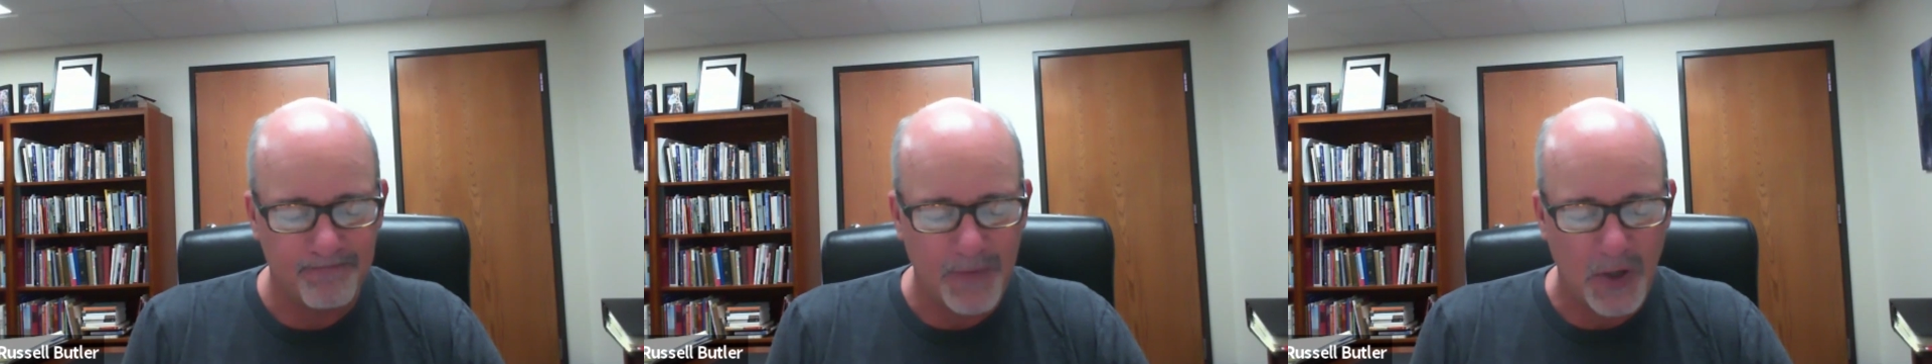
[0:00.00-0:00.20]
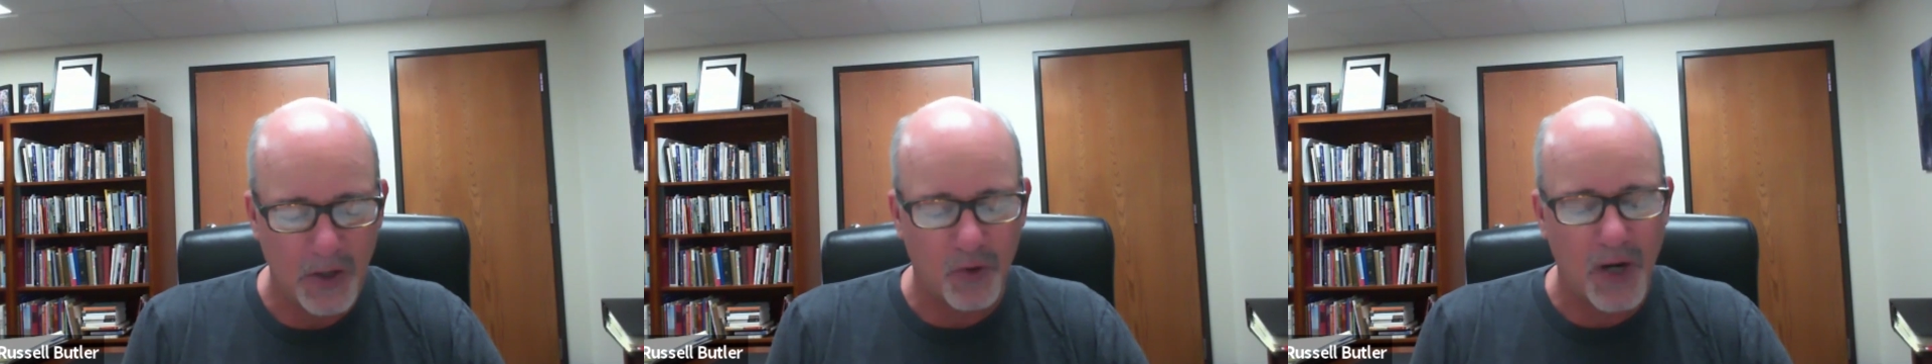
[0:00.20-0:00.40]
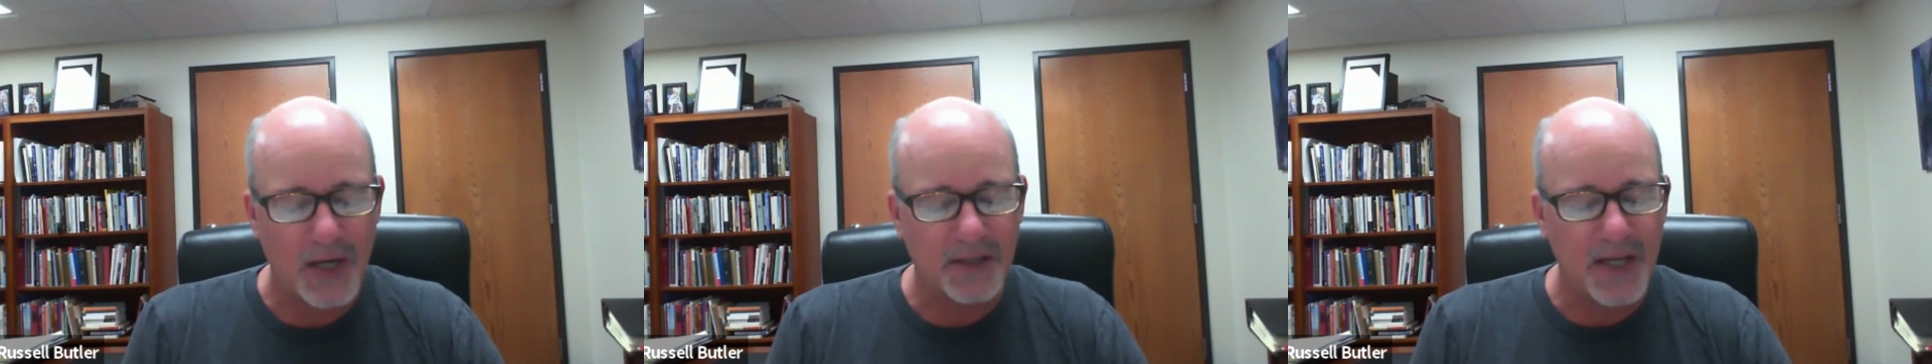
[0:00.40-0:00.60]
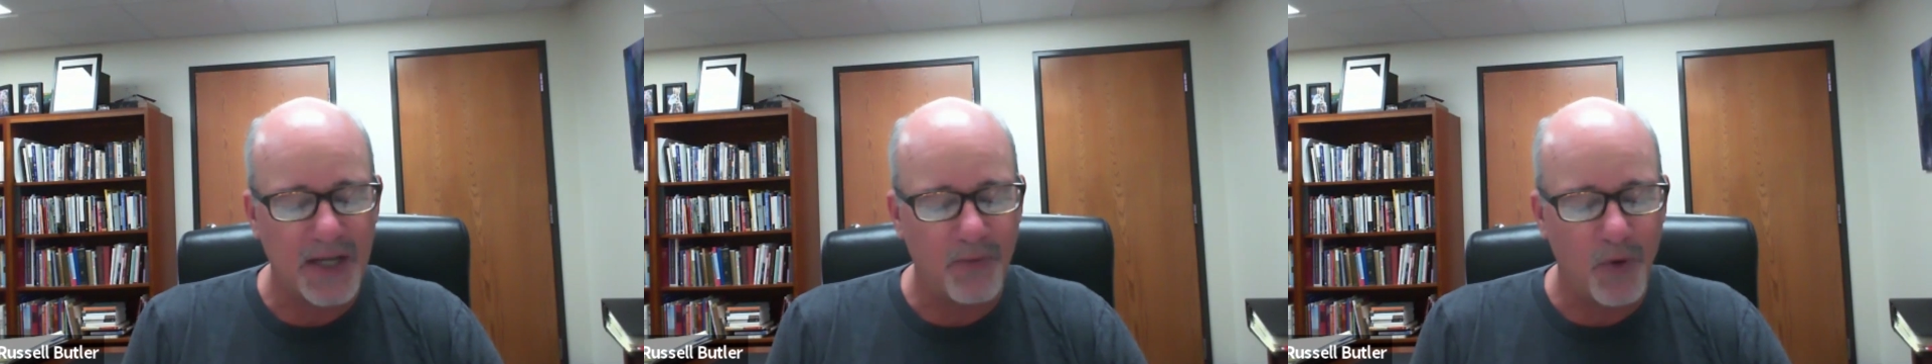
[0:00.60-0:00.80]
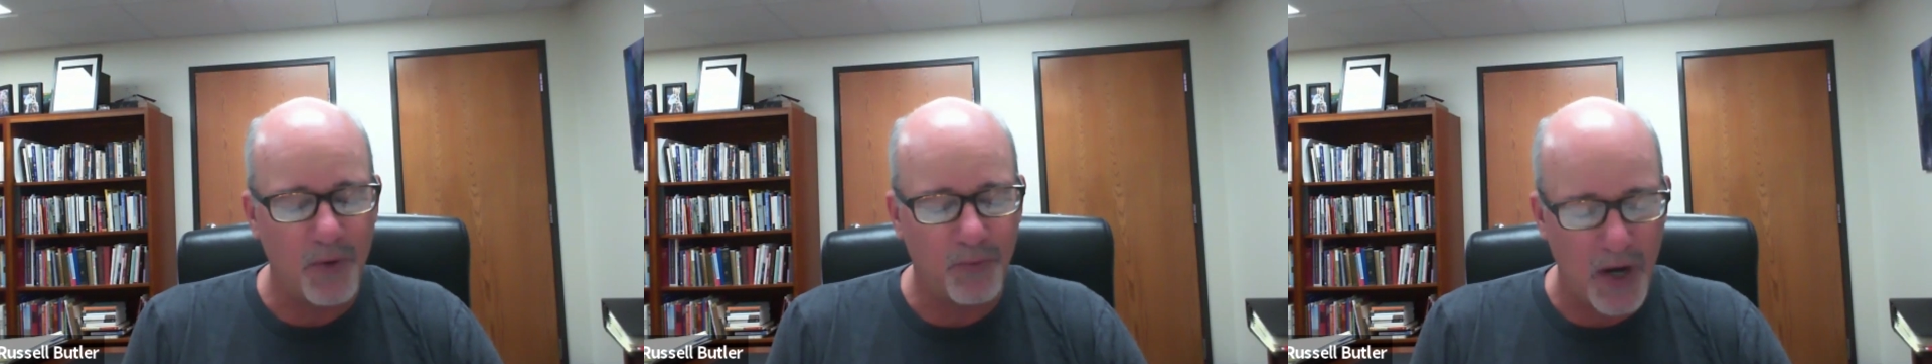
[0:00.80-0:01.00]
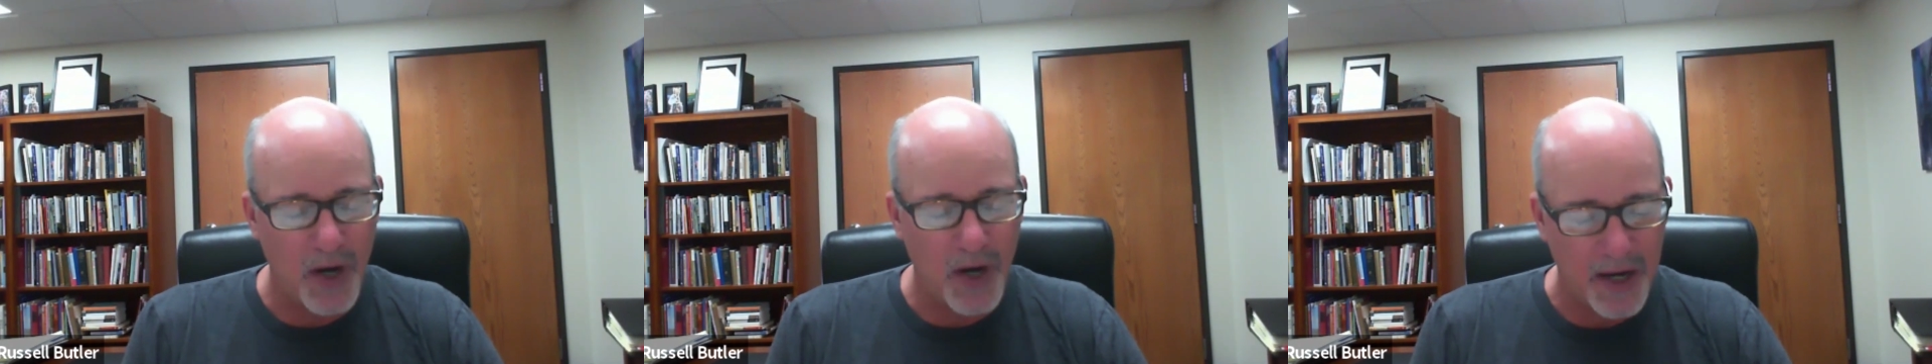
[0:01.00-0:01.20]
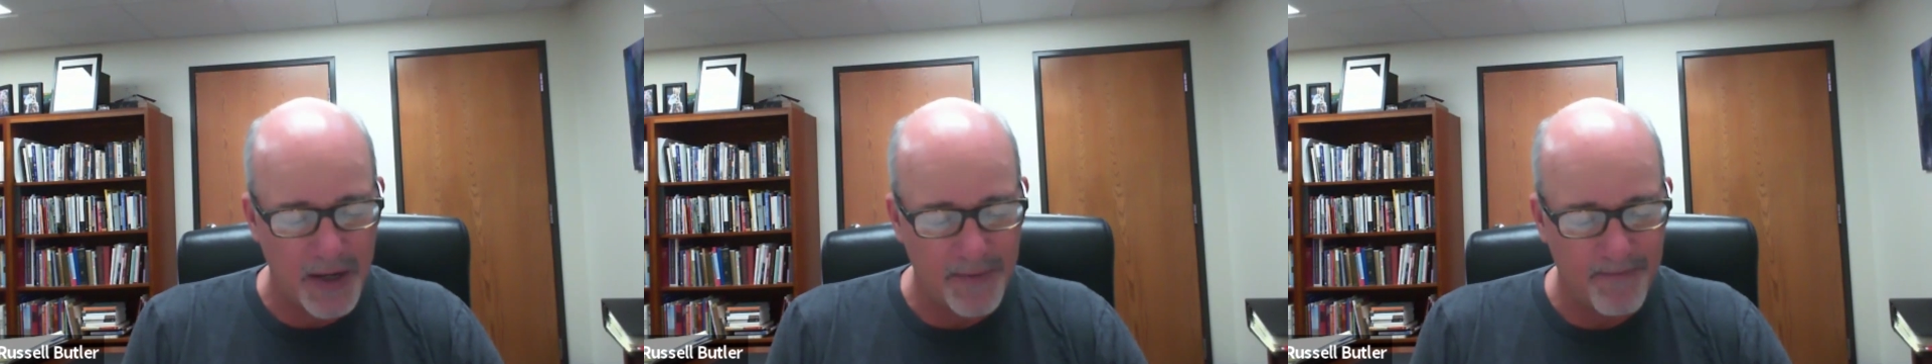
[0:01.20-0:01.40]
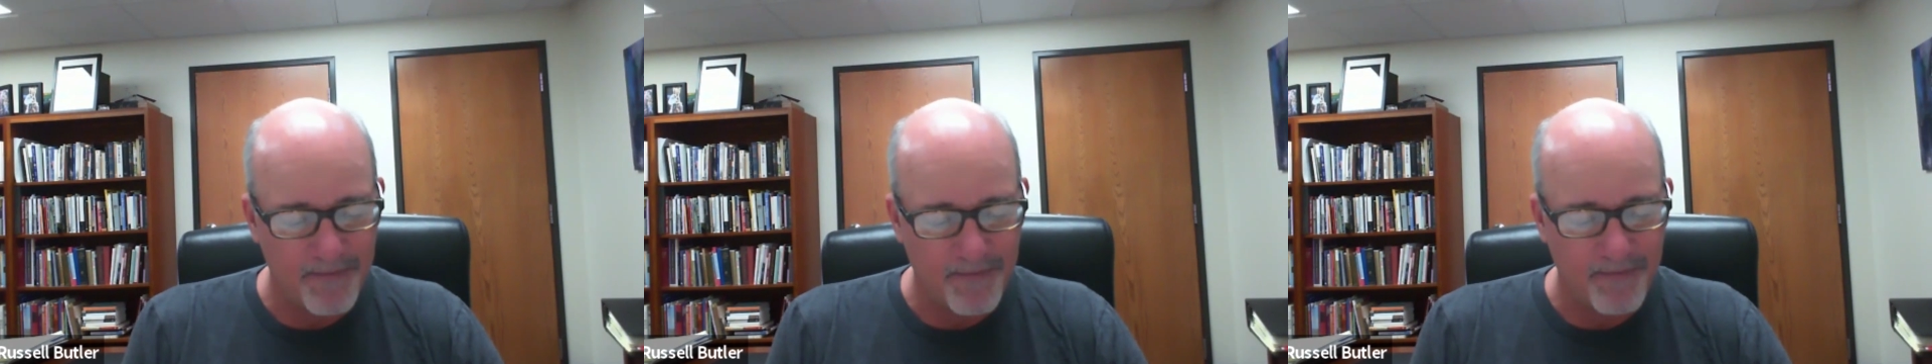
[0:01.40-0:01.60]
In Christ's name we pray.
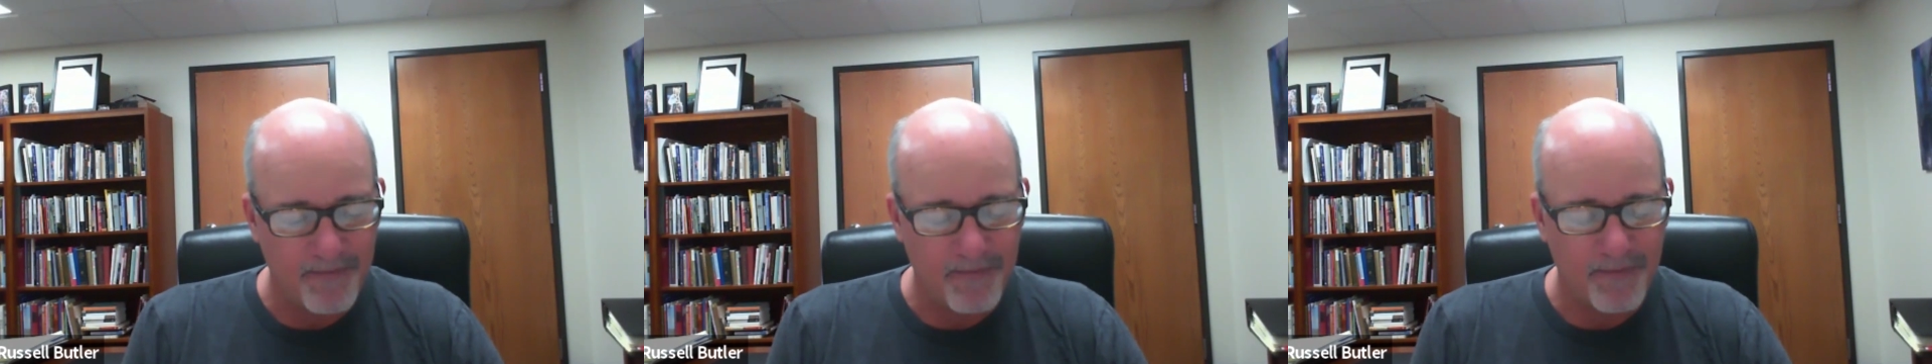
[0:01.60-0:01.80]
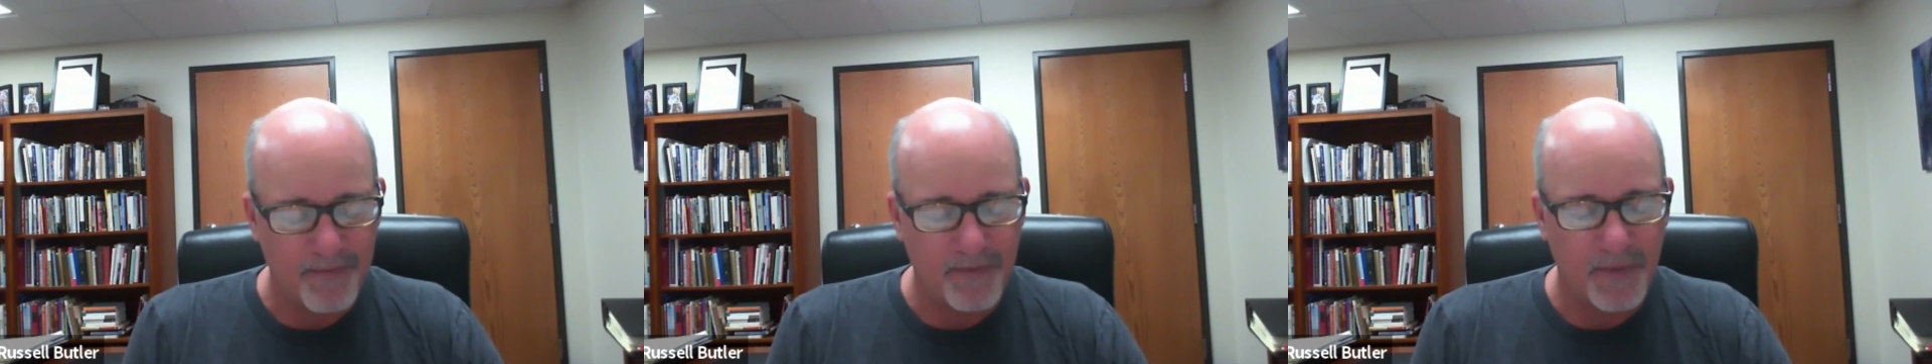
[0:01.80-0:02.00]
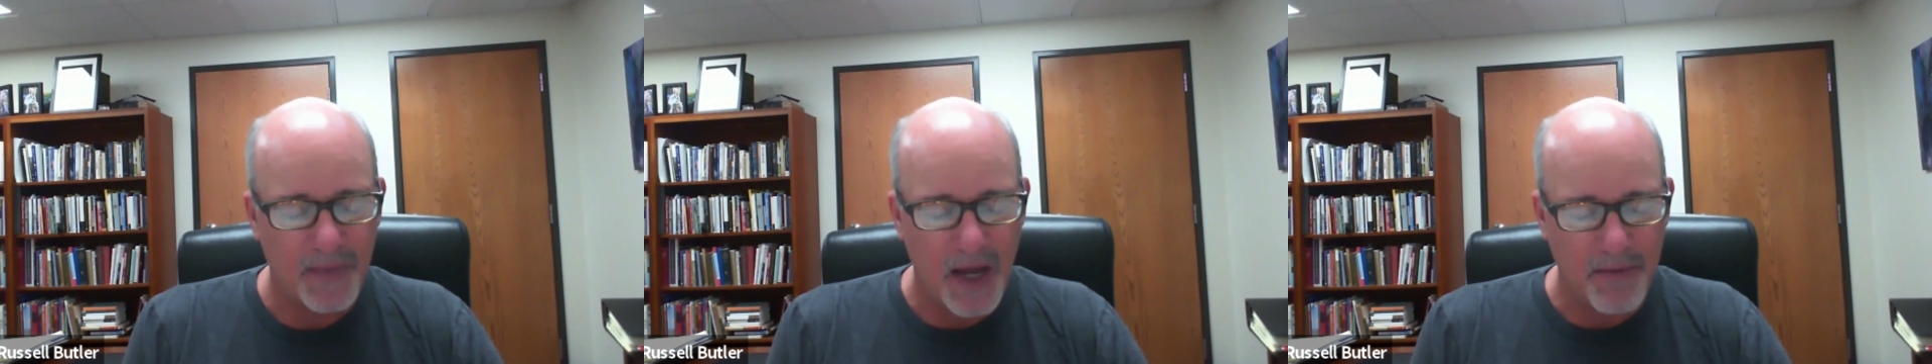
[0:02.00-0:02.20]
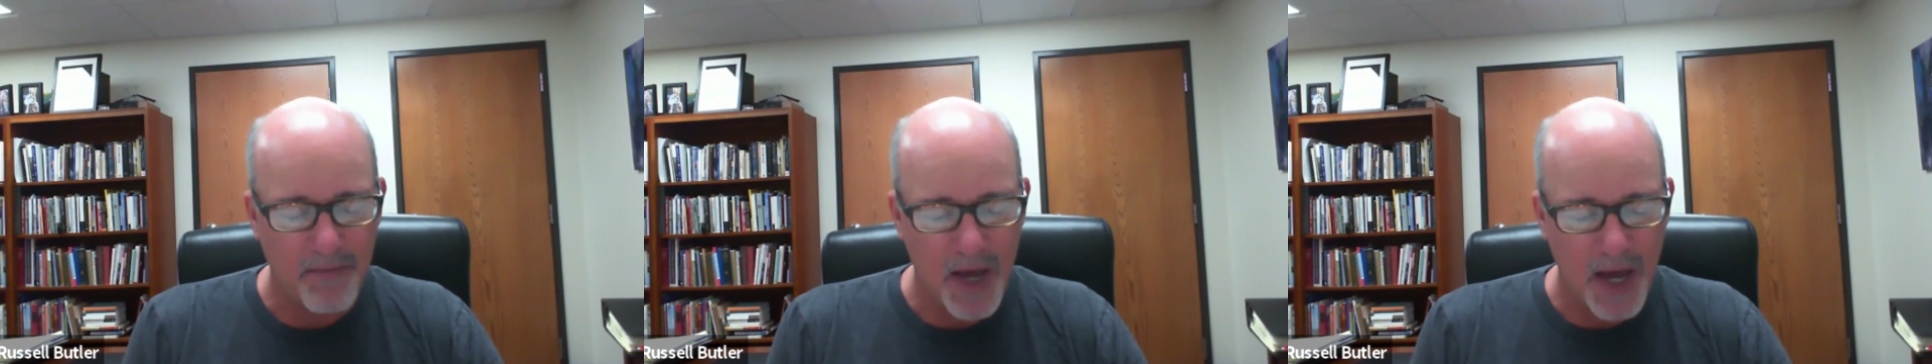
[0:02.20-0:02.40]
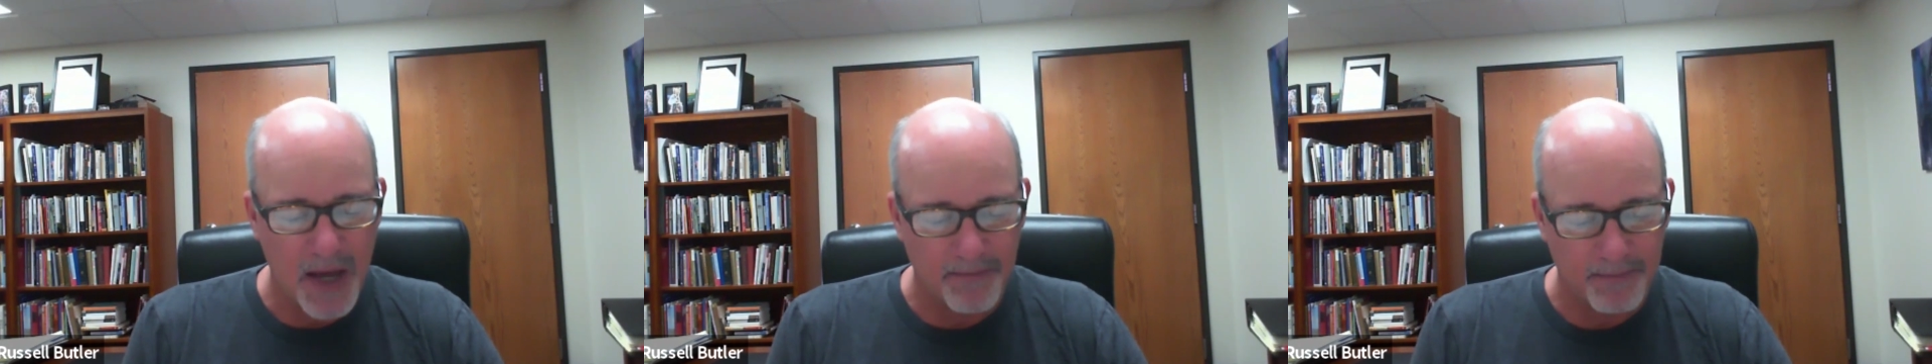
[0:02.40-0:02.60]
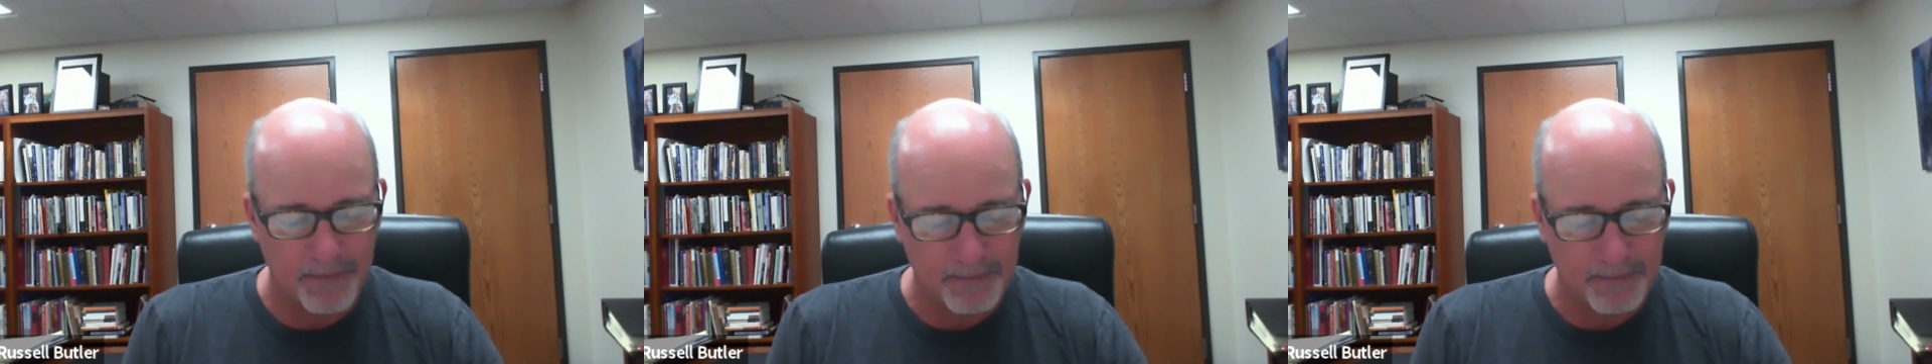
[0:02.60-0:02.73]
Amen.